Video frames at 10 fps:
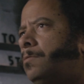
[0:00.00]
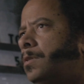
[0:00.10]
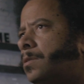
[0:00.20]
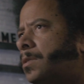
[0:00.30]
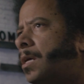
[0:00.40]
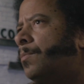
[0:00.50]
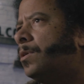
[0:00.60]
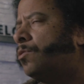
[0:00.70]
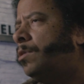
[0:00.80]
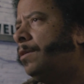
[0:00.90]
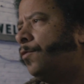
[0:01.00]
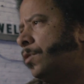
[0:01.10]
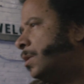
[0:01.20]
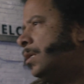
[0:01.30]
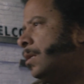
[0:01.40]
December
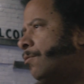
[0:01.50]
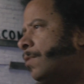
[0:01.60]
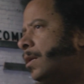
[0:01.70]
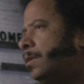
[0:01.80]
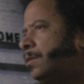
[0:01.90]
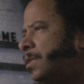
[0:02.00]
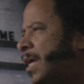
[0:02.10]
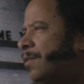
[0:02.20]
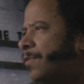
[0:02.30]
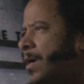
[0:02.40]
2014, I ran into Dave